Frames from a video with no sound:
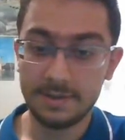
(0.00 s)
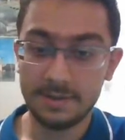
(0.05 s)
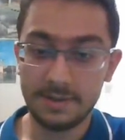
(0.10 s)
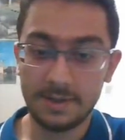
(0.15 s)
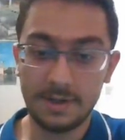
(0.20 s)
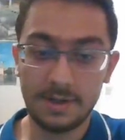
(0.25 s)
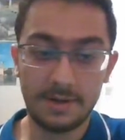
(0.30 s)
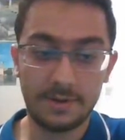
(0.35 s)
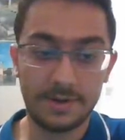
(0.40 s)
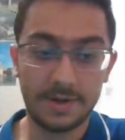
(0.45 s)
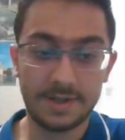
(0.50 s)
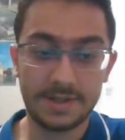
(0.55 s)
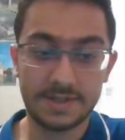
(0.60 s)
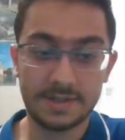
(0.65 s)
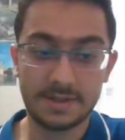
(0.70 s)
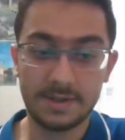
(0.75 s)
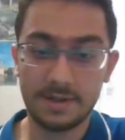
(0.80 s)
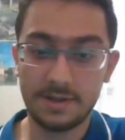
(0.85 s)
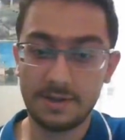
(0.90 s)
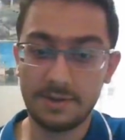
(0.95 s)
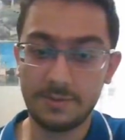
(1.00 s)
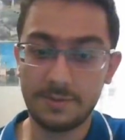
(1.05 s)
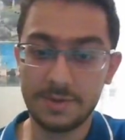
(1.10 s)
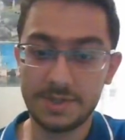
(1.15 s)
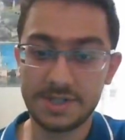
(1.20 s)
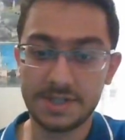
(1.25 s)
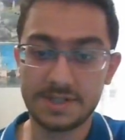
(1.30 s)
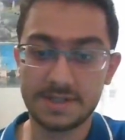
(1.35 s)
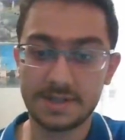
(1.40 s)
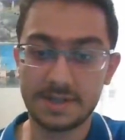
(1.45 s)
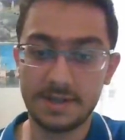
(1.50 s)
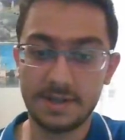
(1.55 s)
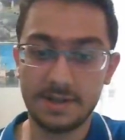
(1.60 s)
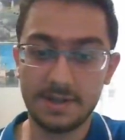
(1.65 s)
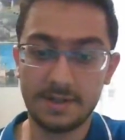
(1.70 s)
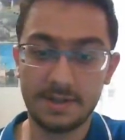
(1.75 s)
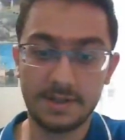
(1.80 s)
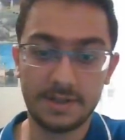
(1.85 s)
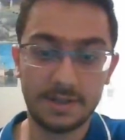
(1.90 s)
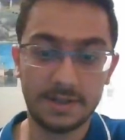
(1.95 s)
Alright, so we're just
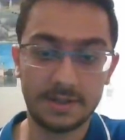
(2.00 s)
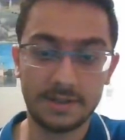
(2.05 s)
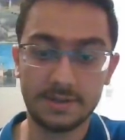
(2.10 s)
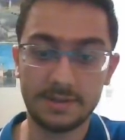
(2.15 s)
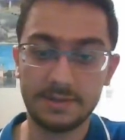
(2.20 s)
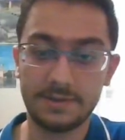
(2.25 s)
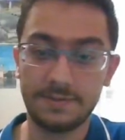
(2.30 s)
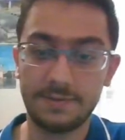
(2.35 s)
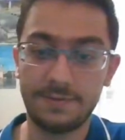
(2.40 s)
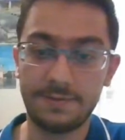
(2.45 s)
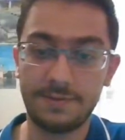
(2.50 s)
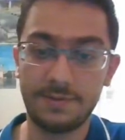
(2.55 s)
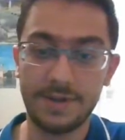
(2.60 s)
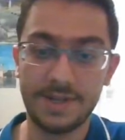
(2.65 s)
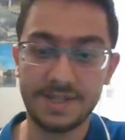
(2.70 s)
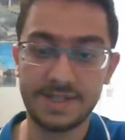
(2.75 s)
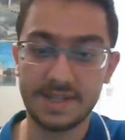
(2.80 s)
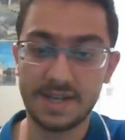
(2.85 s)
gonna freeze